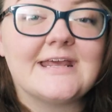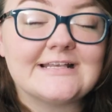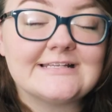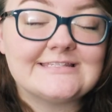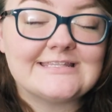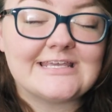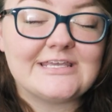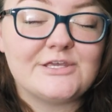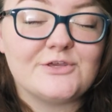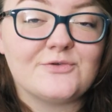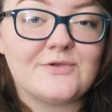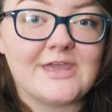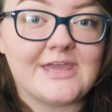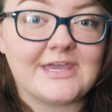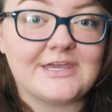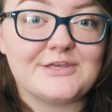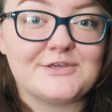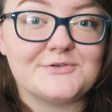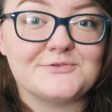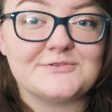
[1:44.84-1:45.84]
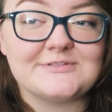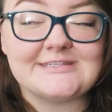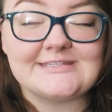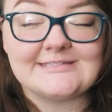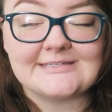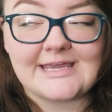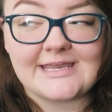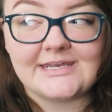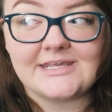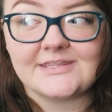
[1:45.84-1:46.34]
next thing you can't use
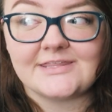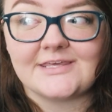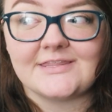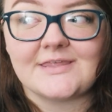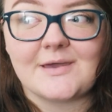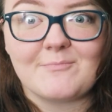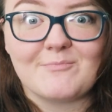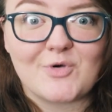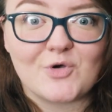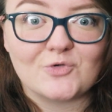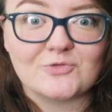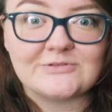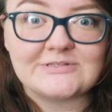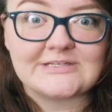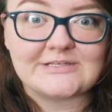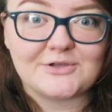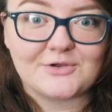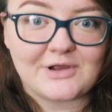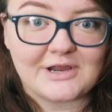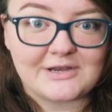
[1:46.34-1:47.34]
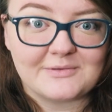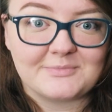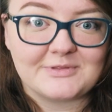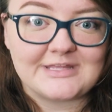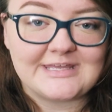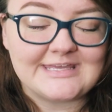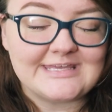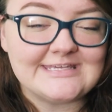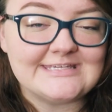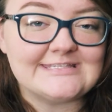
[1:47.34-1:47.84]
is anything that molds
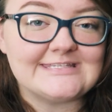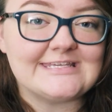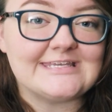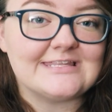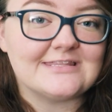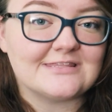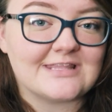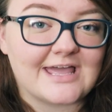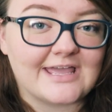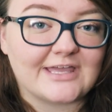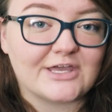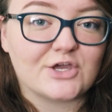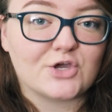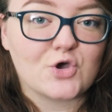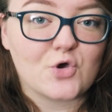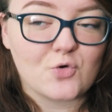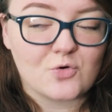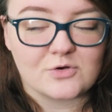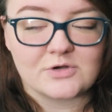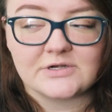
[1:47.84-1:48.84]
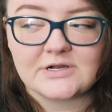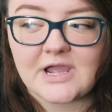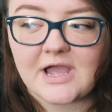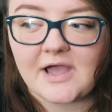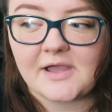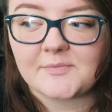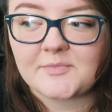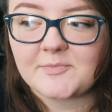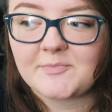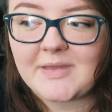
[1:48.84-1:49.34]
incredibly easy like corn
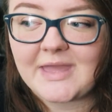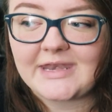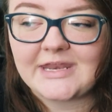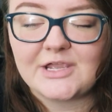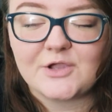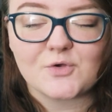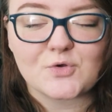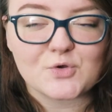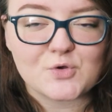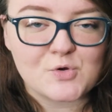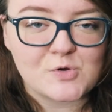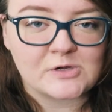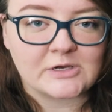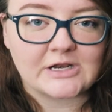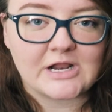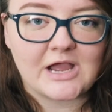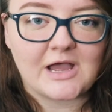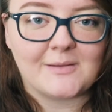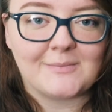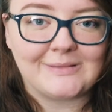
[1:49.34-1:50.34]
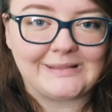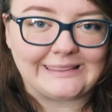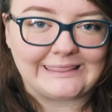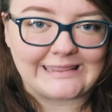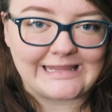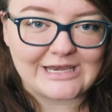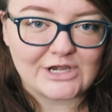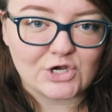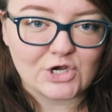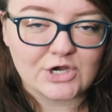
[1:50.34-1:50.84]
cob bedding or corn cob
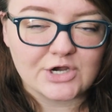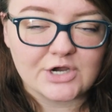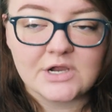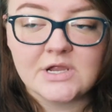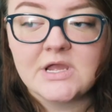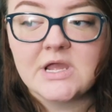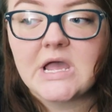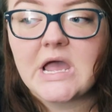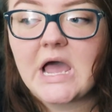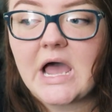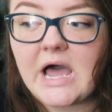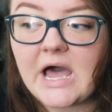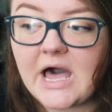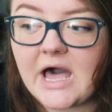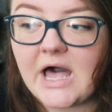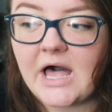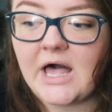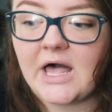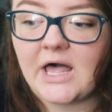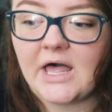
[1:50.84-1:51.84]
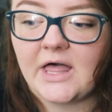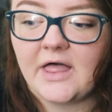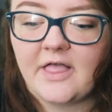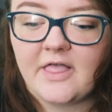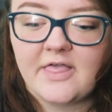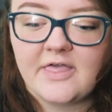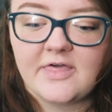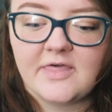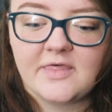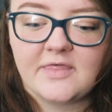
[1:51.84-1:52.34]
litter. Uh,
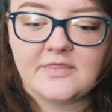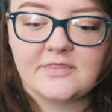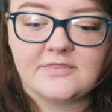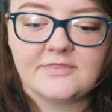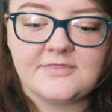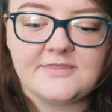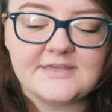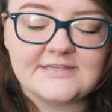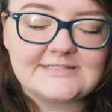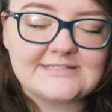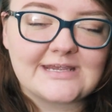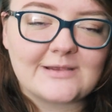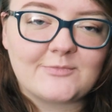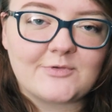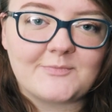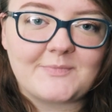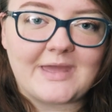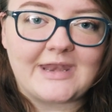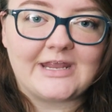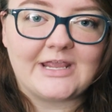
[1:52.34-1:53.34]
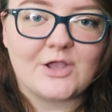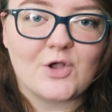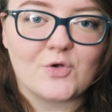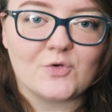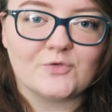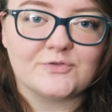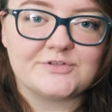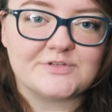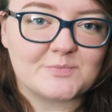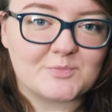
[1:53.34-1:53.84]
this type of bedding
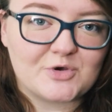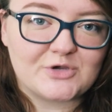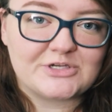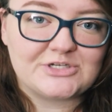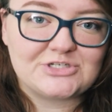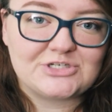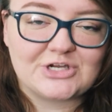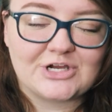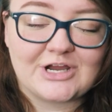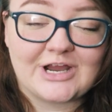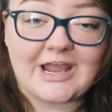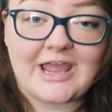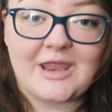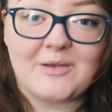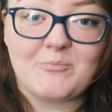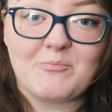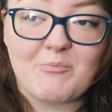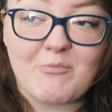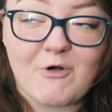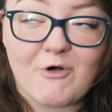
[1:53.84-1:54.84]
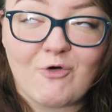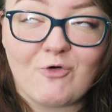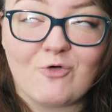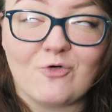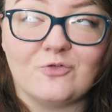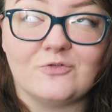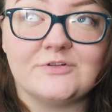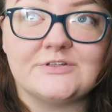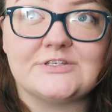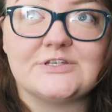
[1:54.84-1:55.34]
holds moisture and
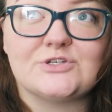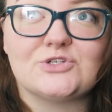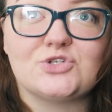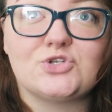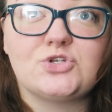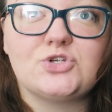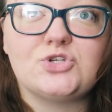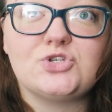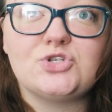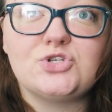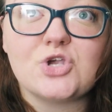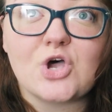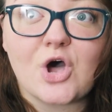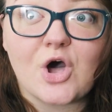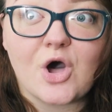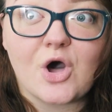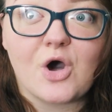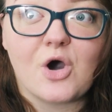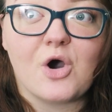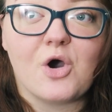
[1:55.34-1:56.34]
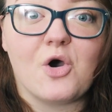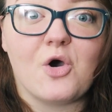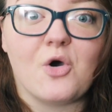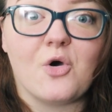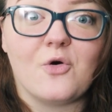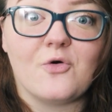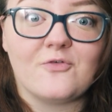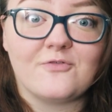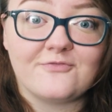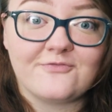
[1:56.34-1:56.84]
molds
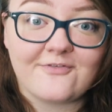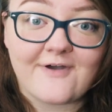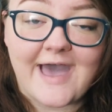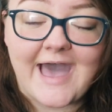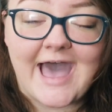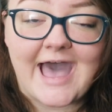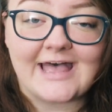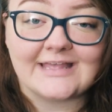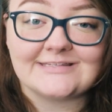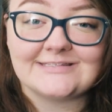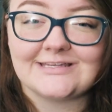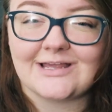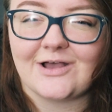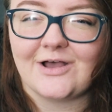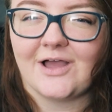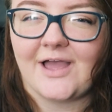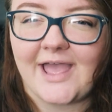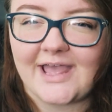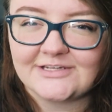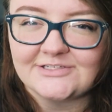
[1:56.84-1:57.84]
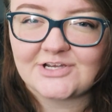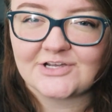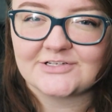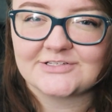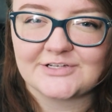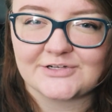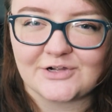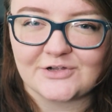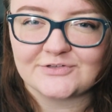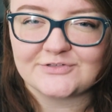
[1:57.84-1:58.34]
so fast.
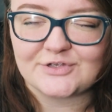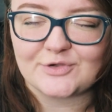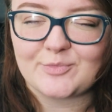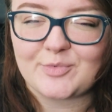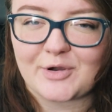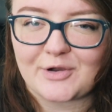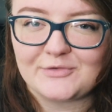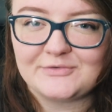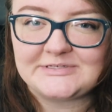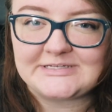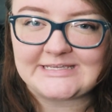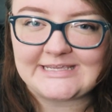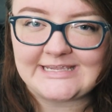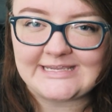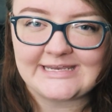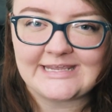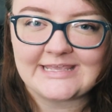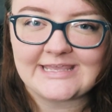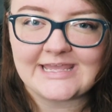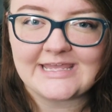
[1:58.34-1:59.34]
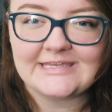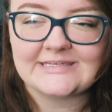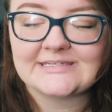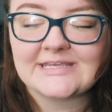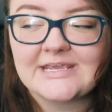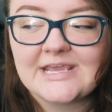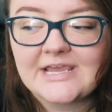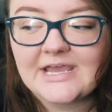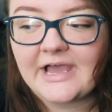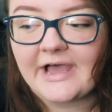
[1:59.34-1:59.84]
Hedgehogs are also prone to eating it,
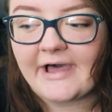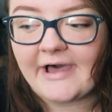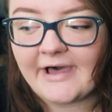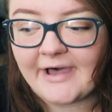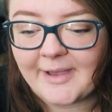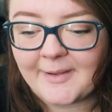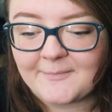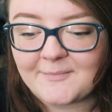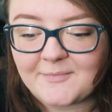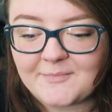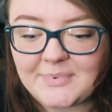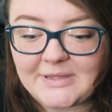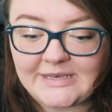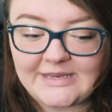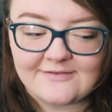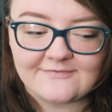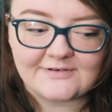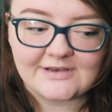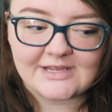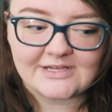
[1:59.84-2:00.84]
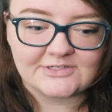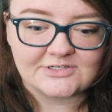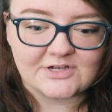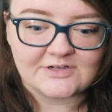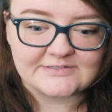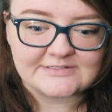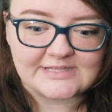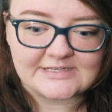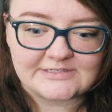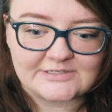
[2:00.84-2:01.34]
um, but even
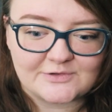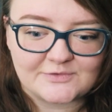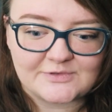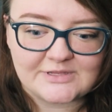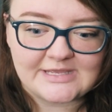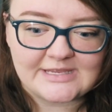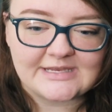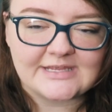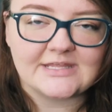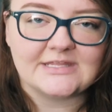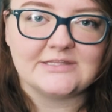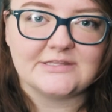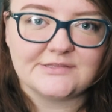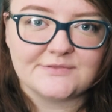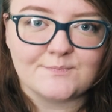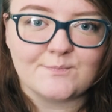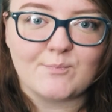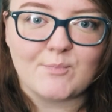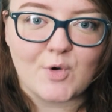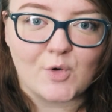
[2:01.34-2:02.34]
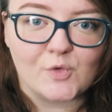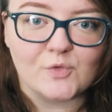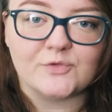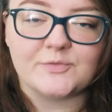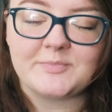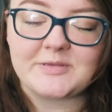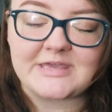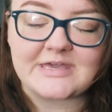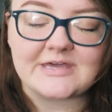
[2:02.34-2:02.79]
hedgehogs that don't eat it, mold